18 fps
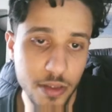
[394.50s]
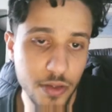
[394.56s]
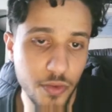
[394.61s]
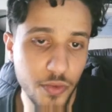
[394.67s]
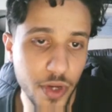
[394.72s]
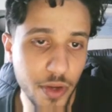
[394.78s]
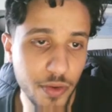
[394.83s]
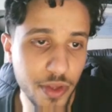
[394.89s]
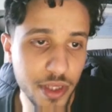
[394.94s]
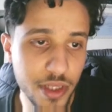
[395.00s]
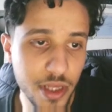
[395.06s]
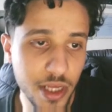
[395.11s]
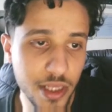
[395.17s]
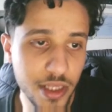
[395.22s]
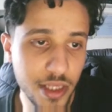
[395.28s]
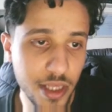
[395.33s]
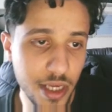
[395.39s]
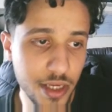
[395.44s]
we know that the
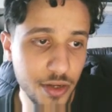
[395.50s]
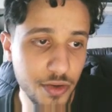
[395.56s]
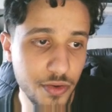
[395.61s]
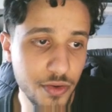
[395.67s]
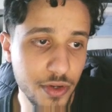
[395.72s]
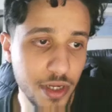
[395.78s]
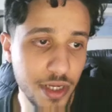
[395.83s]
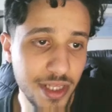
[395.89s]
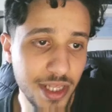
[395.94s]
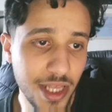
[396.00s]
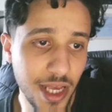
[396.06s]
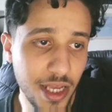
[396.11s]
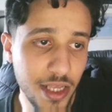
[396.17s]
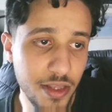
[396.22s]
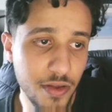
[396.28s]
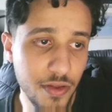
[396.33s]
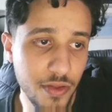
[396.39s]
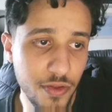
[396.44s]
attacker
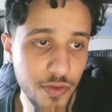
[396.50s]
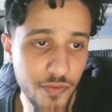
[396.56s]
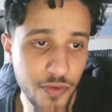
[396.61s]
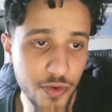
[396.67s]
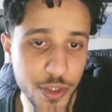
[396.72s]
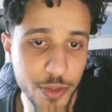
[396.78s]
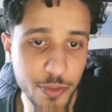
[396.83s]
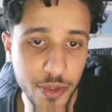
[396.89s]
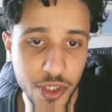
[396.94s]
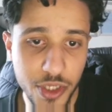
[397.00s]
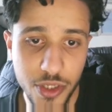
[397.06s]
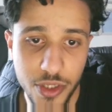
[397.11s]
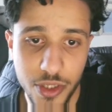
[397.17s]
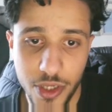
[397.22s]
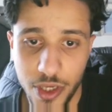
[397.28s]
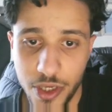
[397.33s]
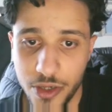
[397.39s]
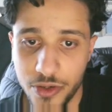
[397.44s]
attacked the first
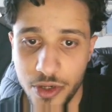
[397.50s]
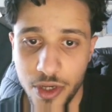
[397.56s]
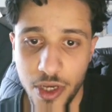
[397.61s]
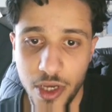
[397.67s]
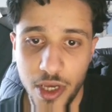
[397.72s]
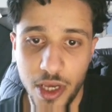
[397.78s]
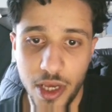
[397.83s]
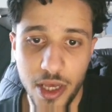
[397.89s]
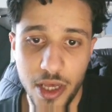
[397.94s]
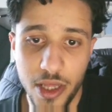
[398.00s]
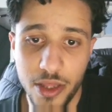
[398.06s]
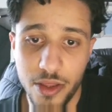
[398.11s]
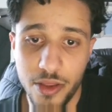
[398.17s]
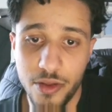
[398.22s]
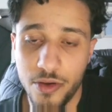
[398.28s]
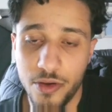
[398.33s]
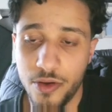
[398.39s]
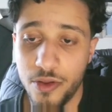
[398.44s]
machine here,
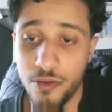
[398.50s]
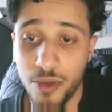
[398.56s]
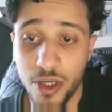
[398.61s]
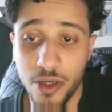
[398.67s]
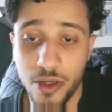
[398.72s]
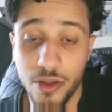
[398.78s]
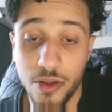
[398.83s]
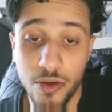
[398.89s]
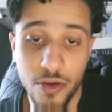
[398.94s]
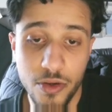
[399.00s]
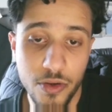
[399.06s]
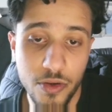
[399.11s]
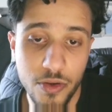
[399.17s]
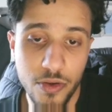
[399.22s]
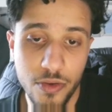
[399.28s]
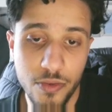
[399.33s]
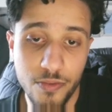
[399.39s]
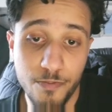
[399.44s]
and
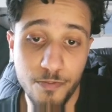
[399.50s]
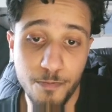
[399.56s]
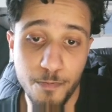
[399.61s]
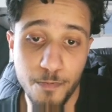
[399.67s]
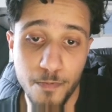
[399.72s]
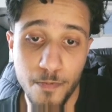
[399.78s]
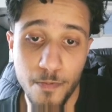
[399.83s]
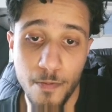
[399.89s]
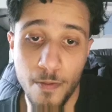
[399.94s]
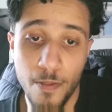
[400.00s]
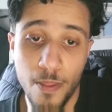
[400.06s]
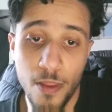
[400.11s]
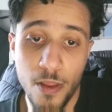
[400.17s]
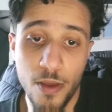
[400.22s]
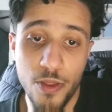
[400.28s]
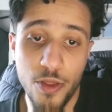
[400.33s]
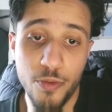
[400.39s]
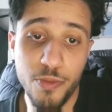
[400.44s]
the
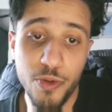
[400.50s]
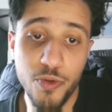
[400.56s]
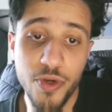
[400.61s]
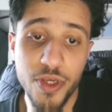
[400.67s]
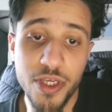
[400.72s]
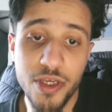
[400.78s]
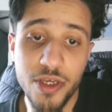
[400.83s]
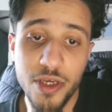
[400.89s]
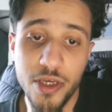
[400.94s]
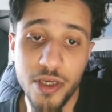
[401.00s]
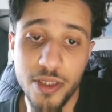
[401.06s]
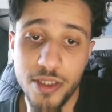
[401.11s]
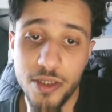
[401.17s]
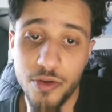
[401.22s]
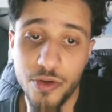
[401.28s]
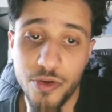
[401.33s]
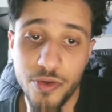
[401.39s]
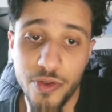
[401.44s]
employee, he's
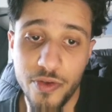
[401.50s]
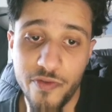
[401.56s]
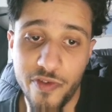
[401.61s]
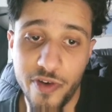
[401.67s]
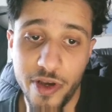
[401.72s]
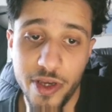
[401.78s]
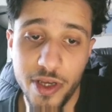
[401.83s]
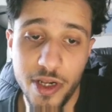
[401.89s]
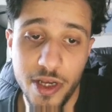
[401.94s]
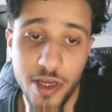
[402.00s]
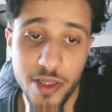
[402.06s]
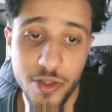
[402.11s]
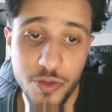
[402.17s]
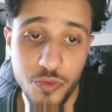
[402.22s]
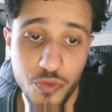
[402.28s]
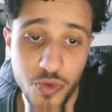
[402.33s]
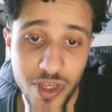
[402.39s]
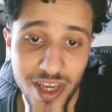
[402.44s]
download the file,
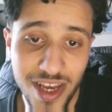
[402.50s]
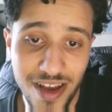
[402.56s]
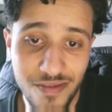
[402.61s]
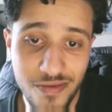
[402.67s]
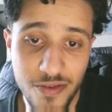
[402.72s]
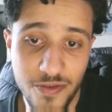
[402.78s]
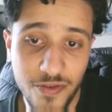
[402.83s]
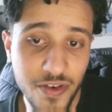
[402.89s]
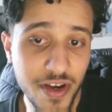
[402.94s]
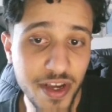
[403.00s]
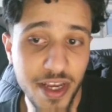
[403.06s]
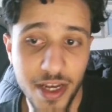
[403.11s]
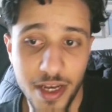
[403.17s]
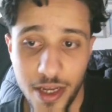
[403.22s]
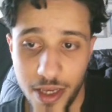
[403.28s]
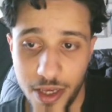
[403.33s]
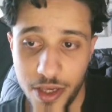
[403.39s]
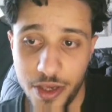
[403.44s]
and we have the
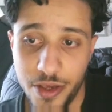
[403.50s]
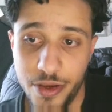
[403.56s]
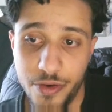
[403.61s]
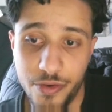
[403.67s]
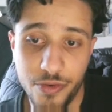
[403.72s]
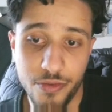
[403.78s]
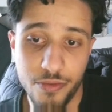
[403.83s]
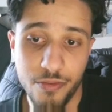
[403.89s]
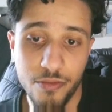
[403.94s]
file here.